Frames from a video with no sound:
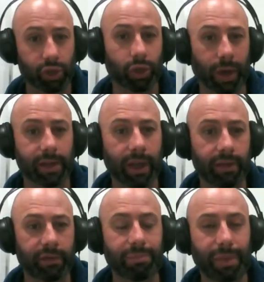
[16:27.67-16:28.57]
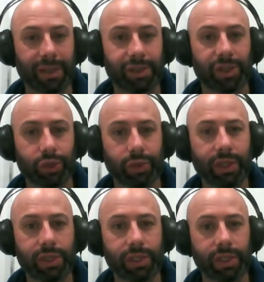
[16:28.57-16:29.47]
trade down from pick 2
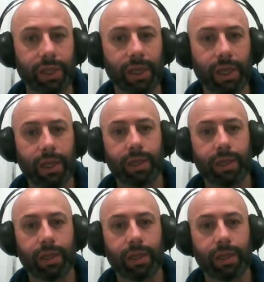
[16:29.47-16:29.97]
this year.